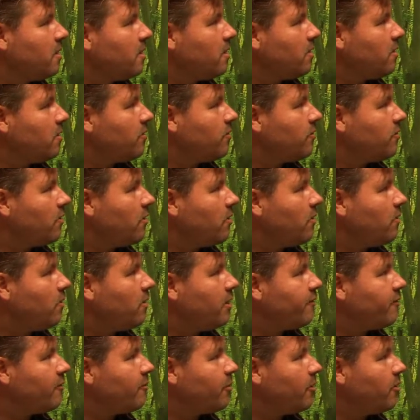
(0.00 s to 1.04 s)
So
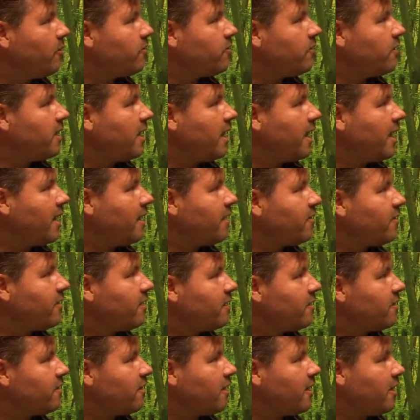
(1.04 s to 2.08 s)
if a person has
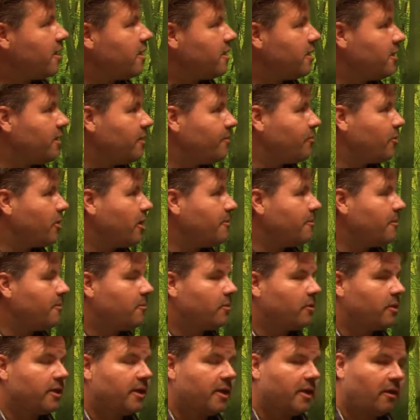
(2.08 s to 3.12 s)
anxiety, they
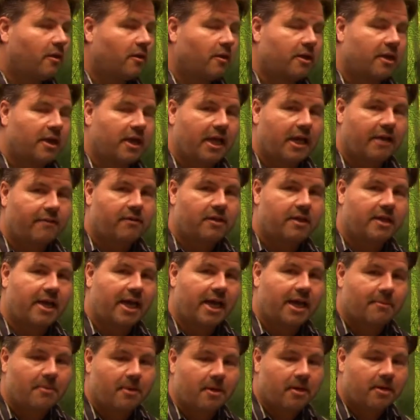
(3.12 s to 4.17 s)
probably are going to have a
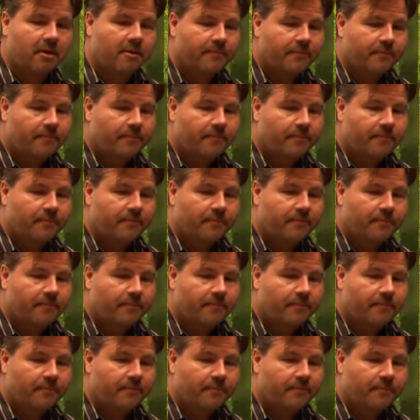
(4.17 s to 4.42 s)
GABA